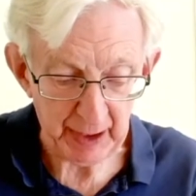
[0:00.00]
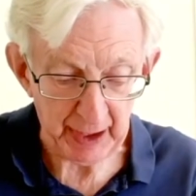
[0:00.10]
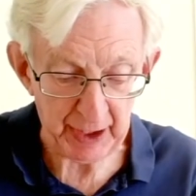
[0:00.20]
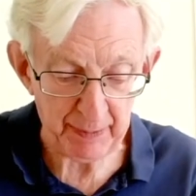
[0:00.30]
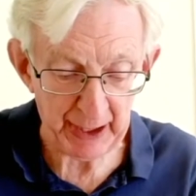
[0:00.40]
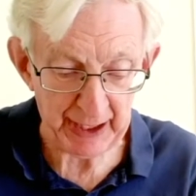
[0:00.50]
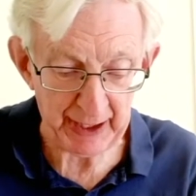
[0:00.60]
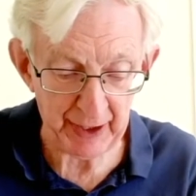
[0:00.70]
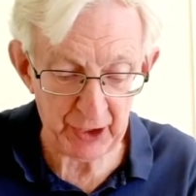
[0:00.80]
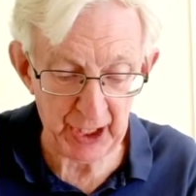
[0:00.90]
Let us break
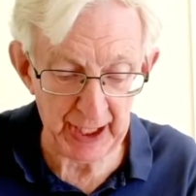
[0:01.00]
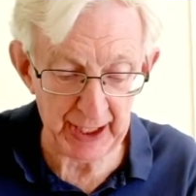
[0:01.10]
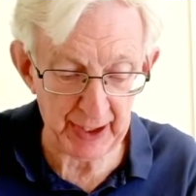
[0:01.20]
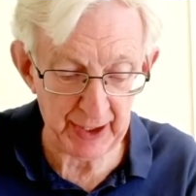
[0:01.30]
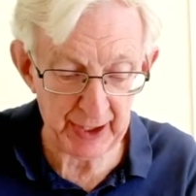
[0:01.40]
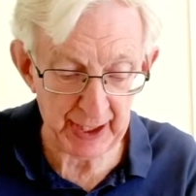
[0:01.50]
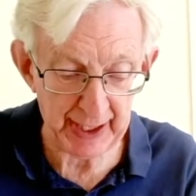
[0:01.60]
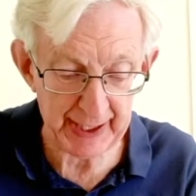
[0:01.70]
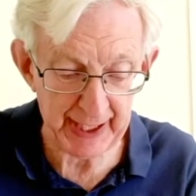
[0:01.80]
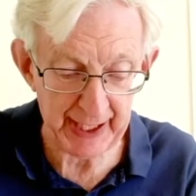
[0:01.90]
their chains, they
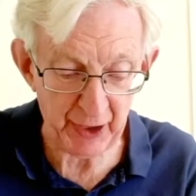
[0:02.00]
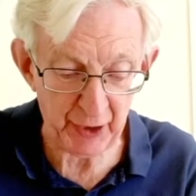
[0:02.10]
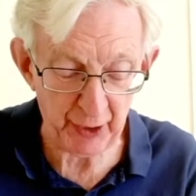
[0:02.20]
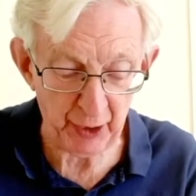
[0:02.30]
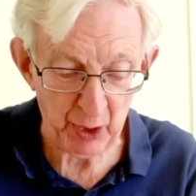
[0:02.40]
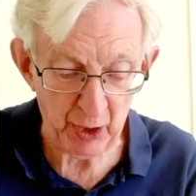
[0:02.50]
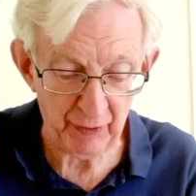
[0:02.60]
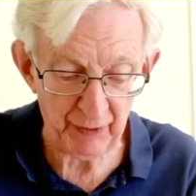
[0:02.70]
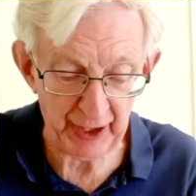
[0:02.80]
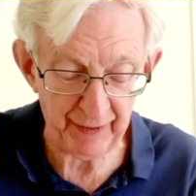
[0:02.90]
say, and throw
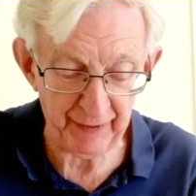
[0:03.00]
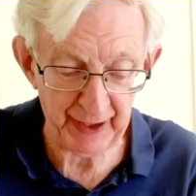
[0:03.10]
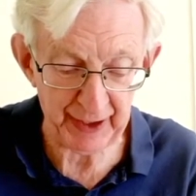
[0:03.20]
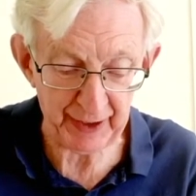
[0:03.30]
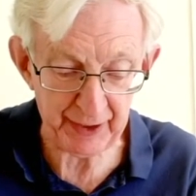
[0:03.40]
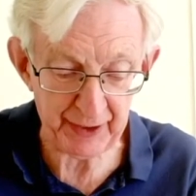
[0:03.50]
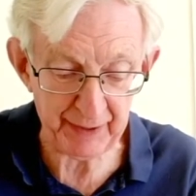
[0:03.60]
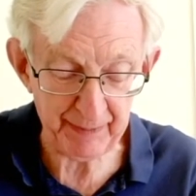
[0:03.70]
off their fetters.